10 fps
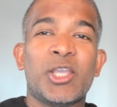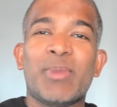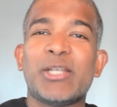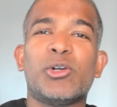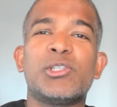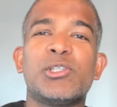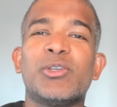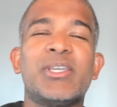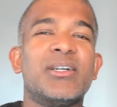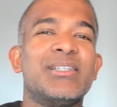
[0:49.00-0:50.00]
You might also
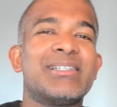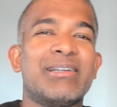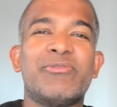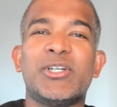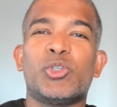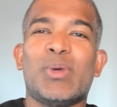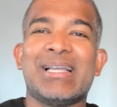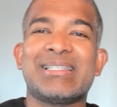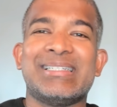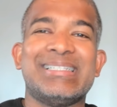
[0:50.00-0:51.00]
hear this referred to
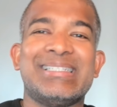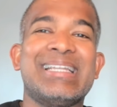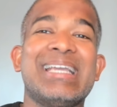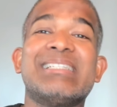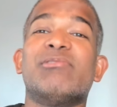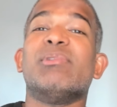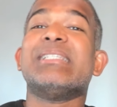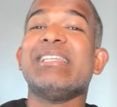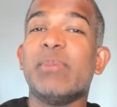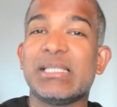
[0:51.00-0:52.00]
as Days
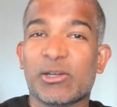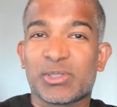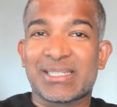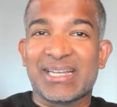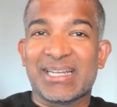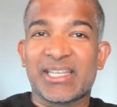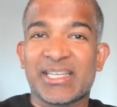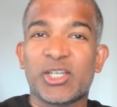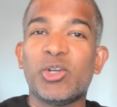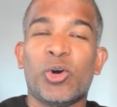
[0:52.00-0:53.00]
Receivables
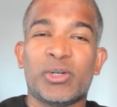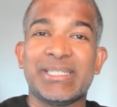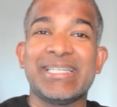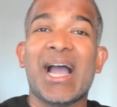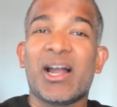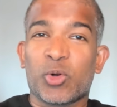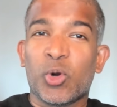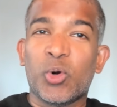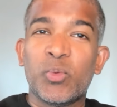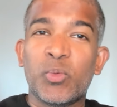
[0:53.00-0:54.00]
Outstanding or
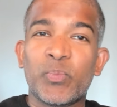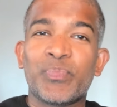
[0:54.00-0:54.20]
DRO,